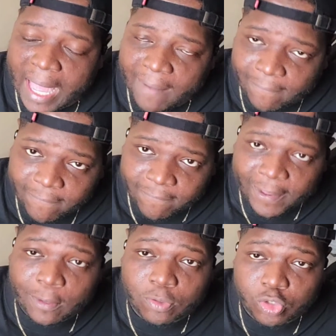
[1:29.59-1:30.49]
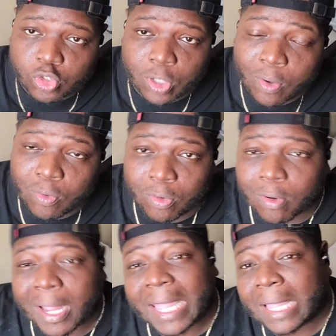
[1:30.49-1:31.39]
I felt so
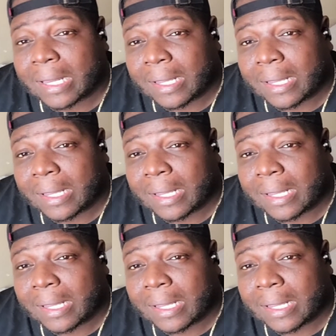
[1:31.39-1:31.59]
great.